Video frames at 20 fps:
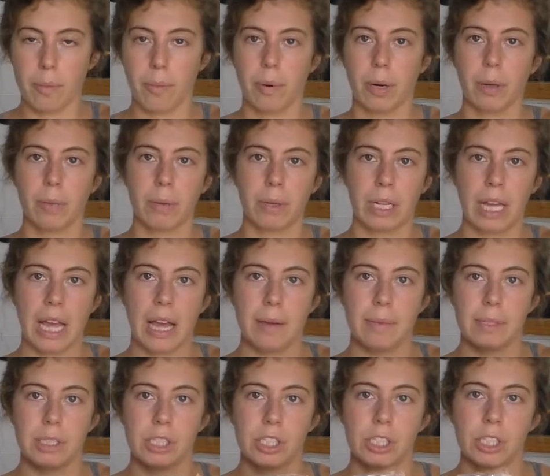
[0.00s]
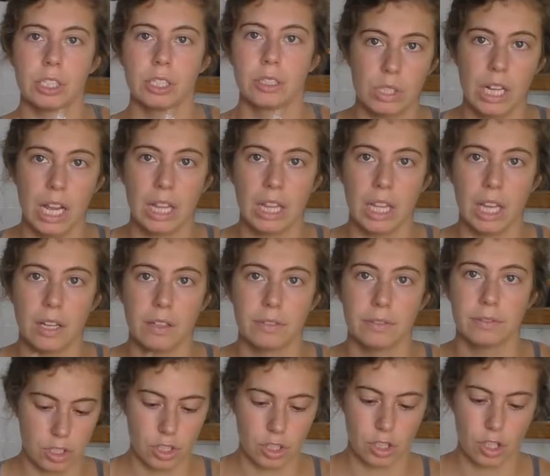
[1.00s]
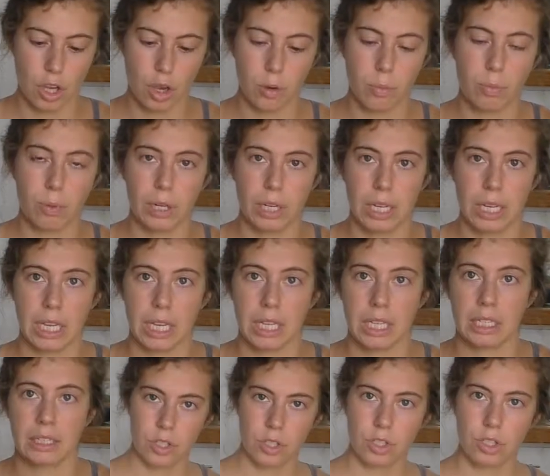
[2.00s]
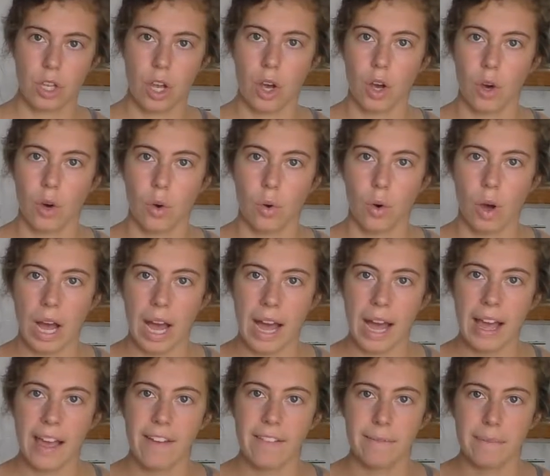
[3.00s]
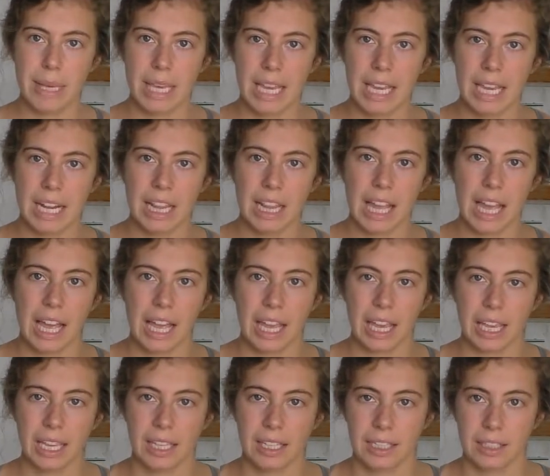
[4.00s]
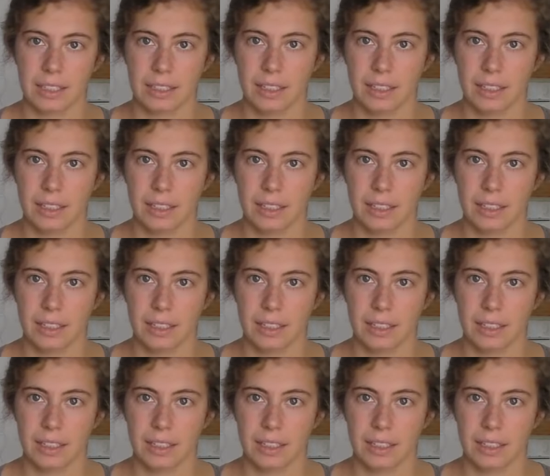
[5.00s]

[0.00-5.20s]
purple cabbage, which I love, so pretty. So I have made already